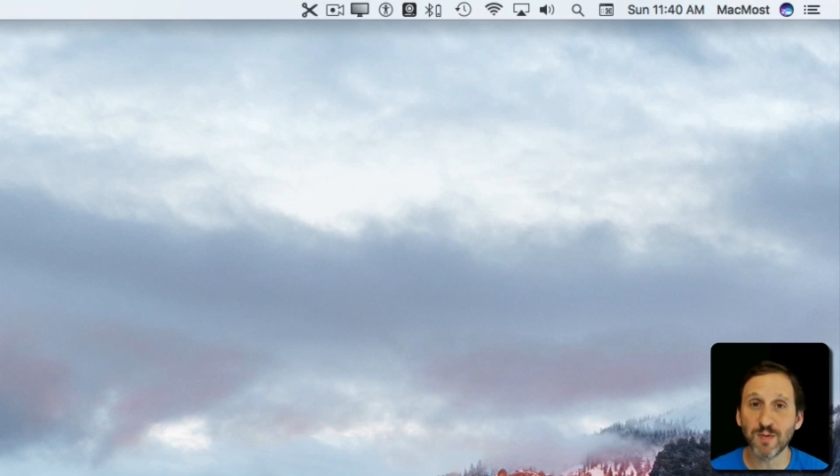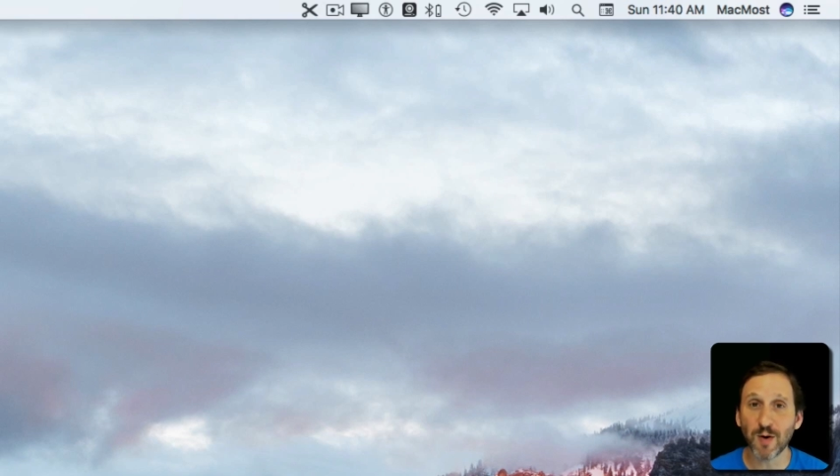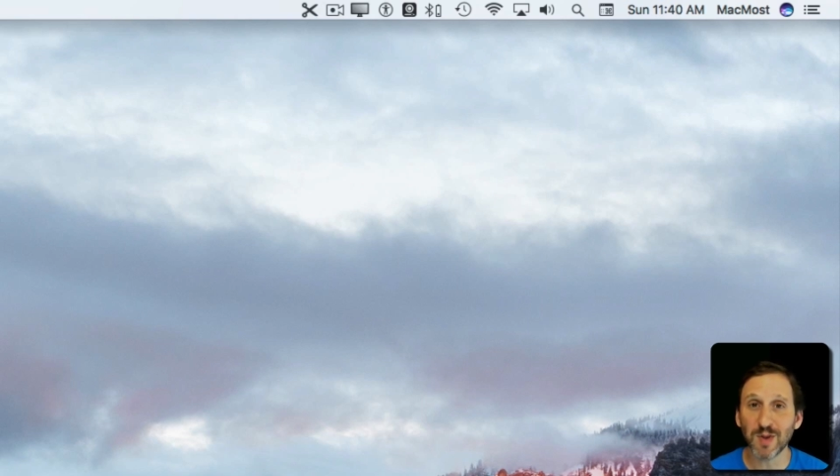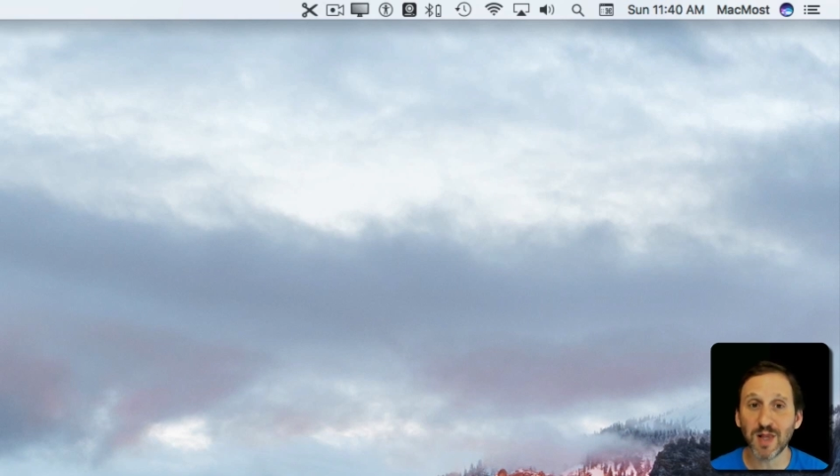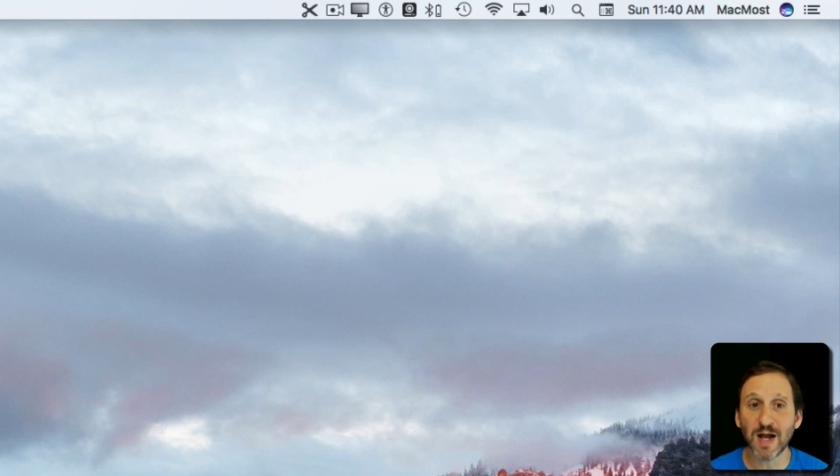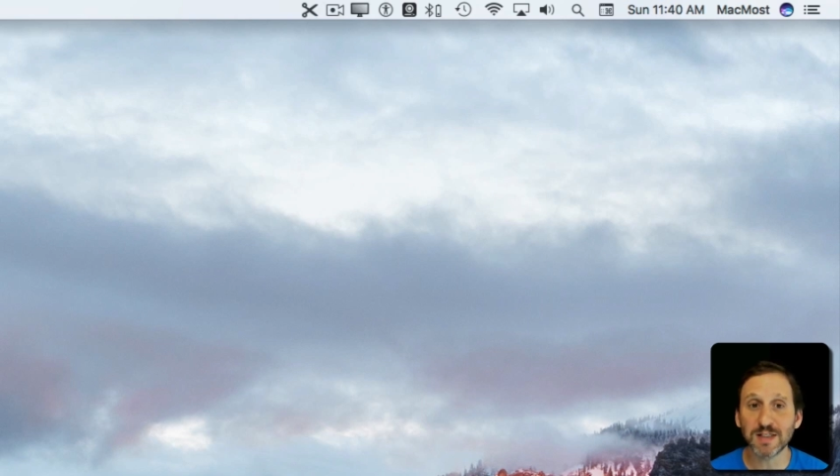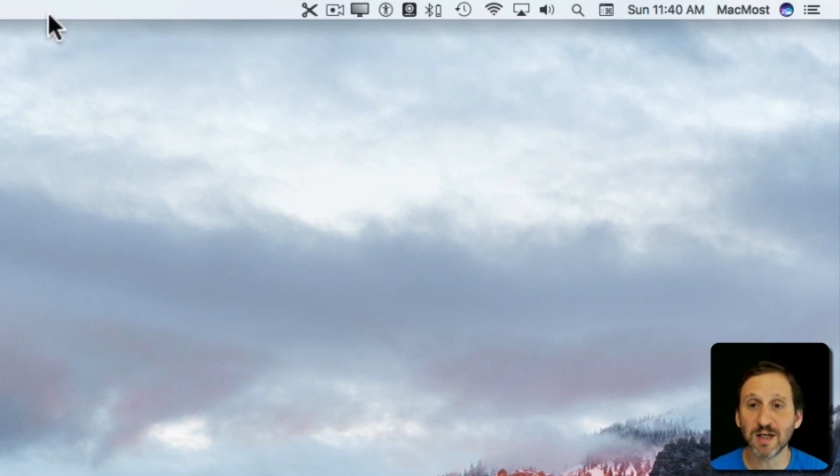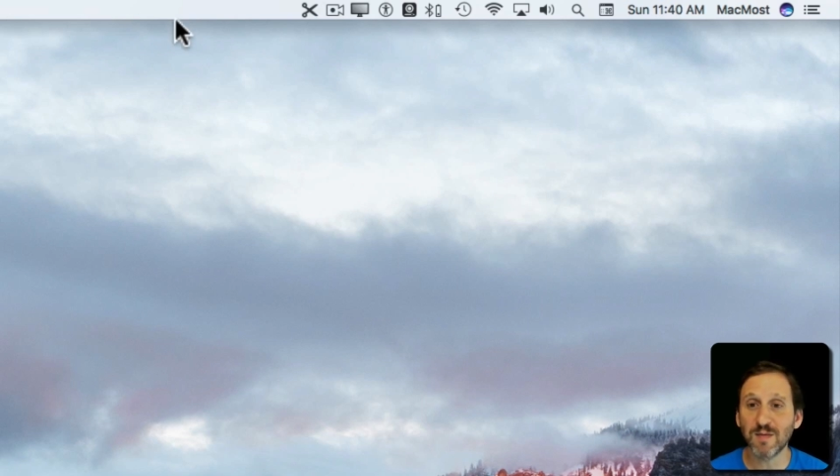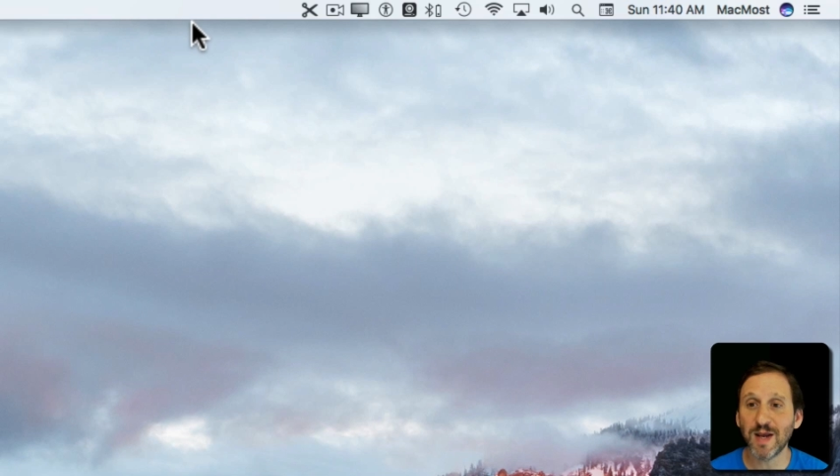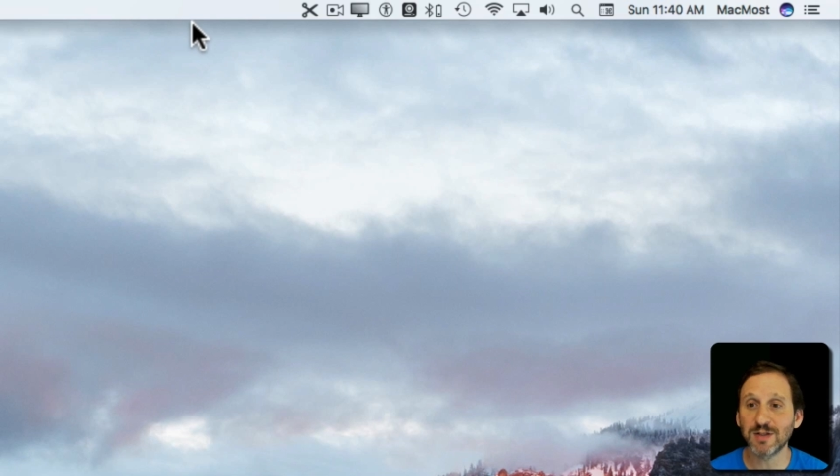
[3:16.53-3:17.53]
bar with lots
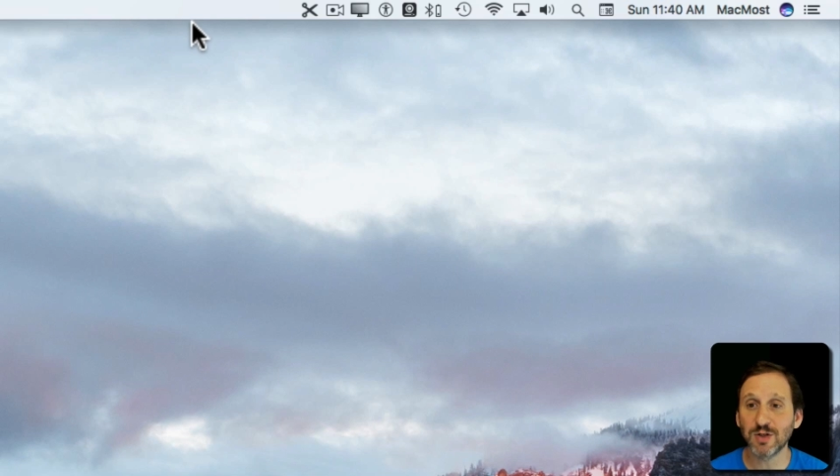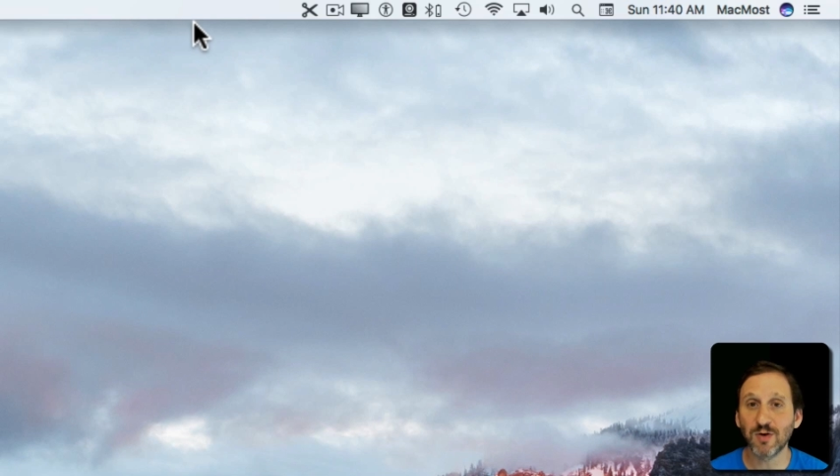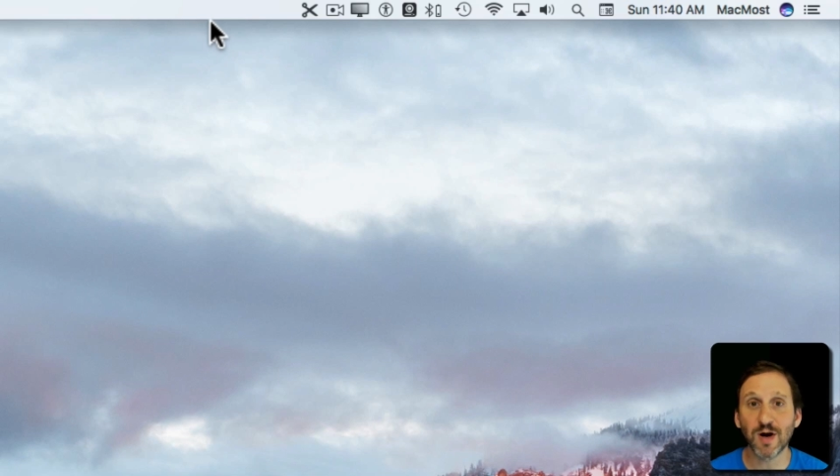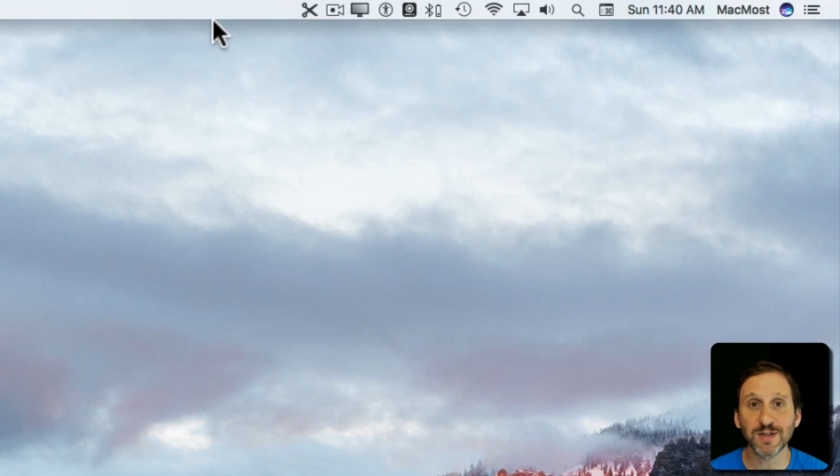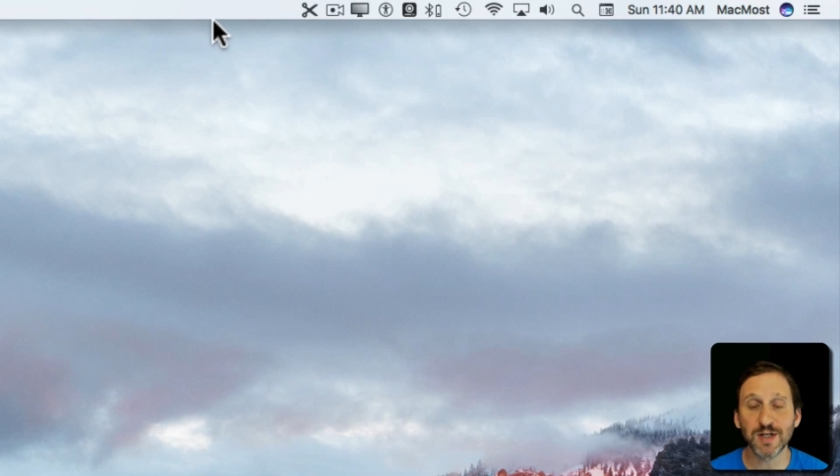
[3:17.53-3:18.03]
of commands across